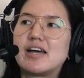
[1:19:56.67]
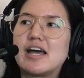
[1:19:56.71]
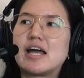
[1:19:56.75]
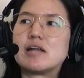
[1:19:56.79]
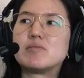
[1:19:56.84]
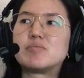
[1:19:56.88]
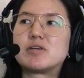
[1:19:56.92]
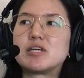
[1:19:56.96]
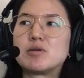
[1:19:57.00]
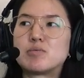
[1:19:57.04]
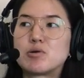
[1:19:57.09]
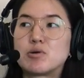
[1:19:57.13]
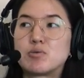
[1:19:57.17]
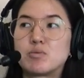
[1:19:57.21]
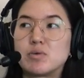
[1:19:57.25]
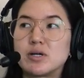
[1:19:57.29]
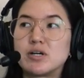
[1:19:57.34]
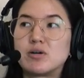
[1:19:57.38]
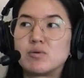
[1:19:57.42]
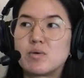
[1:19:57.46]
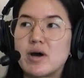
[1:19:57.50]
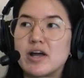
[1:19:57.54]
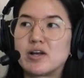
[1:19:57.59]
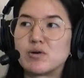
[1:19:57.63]
And people
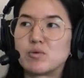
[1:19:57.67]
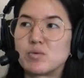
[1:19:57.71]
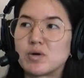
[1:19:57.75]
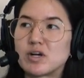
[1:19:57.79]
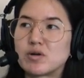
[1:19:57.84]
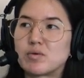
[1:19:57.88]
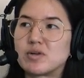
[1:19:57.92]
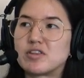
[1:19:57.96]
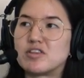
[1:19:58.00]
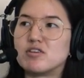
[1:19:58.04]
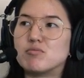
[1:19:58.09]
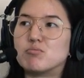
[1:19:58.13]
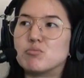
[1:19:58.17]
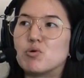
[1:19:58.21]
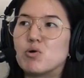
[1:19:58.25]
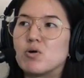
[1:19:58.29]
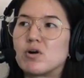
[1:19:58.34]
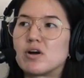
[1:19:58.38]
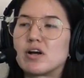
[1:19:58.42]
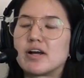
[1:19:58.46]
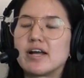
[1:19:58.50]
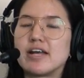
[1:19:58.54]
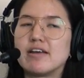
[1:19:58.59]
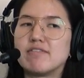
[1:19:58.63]
will want to work with you
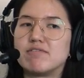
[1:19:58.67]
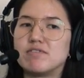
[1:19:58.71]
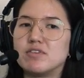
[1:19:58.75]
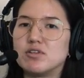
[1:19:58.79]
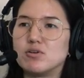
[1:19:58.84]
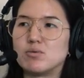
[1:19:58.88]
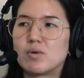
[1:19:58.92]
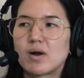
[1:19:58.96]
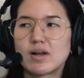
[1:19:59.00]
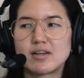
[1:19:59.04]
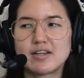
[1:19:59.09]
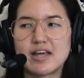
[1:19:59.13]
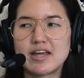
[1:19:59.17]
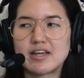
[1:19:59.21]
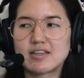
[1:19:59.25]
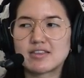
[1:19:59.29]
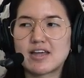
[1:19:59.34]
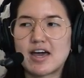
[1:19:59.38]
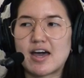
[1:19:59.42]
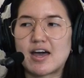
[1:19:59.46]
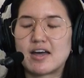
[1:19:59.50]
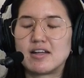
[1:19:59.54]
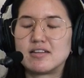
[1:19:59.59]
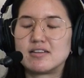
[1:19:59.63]
more if you are like
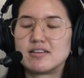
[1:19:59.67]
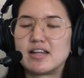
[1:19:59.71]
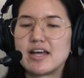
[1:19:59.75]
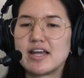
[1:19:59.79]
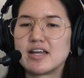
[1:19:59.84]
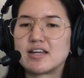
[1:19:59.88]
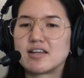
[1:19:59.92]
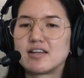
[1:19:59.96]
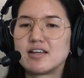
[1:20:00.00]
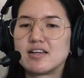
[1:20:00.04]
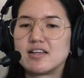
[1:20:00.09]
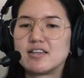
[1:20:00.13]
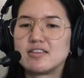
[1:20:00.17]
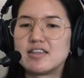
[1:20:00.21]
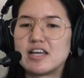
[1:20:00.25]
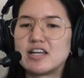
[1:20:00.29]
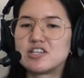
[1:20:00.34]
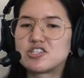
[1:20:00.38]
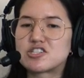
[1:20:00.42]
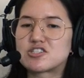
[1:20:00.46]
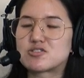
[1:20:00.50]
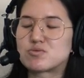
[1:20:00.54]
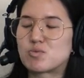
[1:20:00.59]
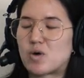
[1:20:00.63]
that. Like
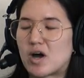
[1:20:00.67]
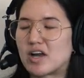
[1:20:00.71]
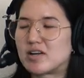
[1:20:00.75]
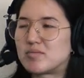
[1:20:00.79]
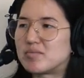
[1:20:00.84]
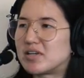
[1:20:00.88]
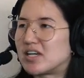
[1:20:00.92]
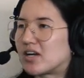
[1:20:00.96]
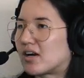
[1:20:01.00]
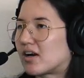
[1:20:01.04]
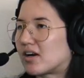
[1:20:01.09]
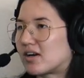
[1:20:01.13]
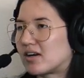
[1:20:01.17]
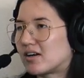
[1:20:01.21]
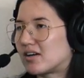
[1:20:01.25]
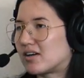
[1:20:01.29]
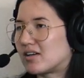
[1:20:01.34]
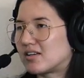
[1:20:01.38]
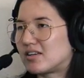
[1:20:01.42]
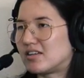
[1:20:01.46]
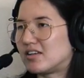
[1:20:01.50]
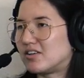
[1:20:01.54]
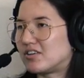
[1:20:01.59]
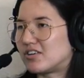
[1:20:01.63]
they just want to be
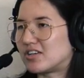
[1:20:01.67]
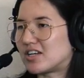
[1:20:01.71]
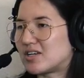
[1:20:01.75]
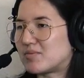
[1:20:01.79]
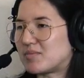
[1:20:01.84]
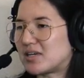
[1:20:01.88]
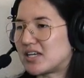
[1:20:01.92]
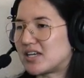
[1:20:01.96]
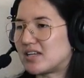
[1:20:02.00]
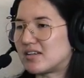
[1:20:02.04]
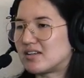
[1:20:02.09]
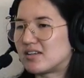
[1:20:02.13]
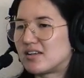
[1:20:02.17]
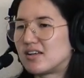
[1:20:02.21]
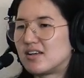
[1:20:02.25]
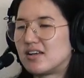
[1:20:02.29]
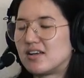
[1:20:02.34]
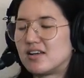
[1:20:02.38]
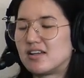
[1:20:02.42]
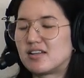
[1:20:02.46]
heard. Mm -hmm. You know mm-hmm. what I mean?